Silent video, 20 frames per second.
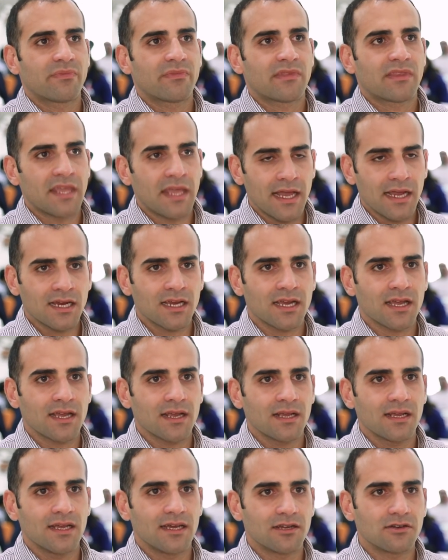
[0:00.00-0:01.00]
Tech
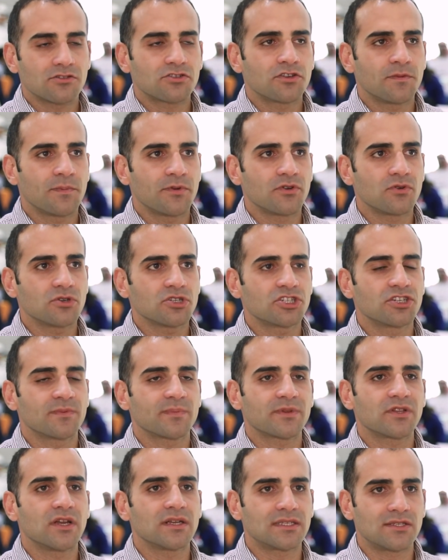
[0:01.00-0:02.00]
and
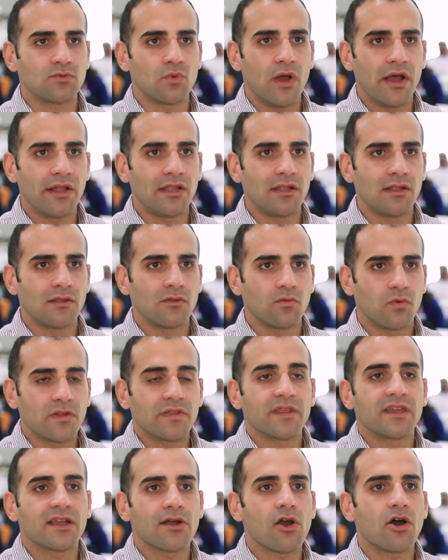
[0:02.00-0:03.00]
entrepreneurship does well when
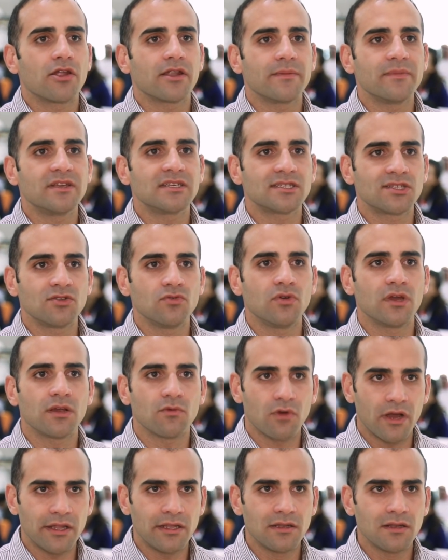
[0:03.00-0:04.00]
the economy is doing
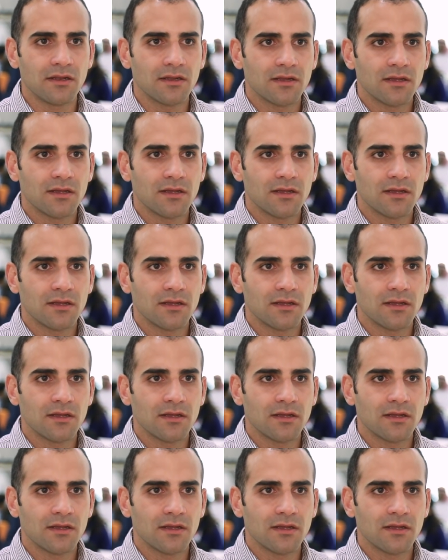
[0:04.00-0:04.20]
well,